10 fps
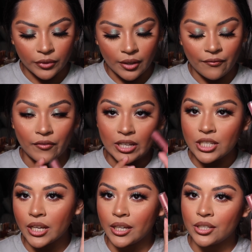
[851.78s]

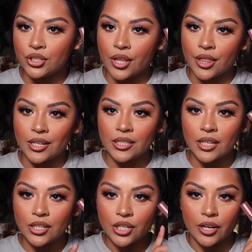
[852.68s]
Vintage. This
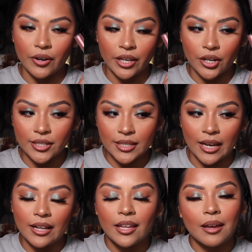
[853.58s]
shade right here, it's
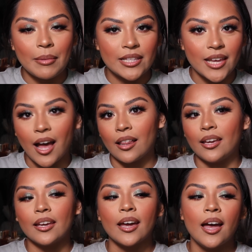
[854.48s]
kind of like a
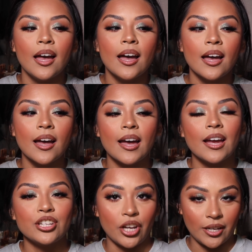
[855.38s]
metallic
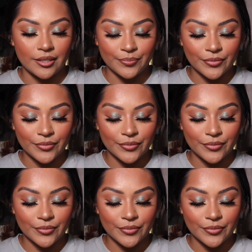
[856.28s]
shade.